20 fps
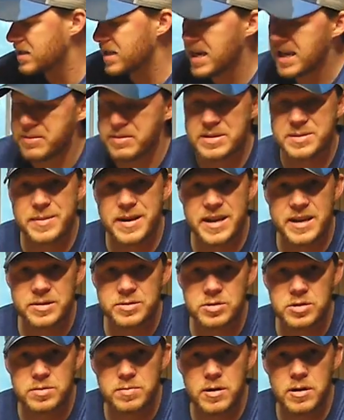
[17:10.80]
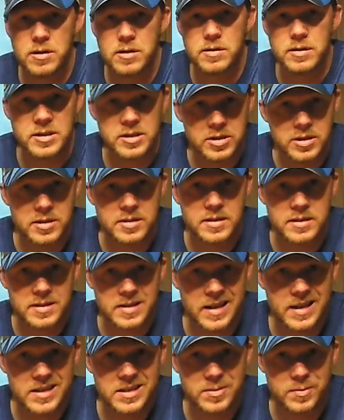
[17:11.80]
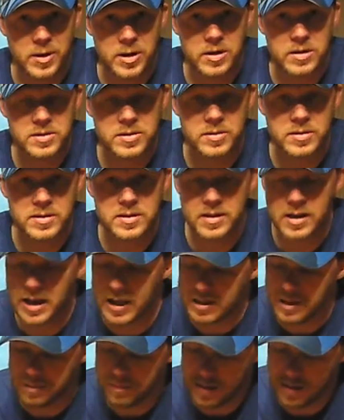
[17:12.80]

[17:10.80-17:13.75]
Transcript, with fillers: same as my extra small, it's just a size small, so it's slightly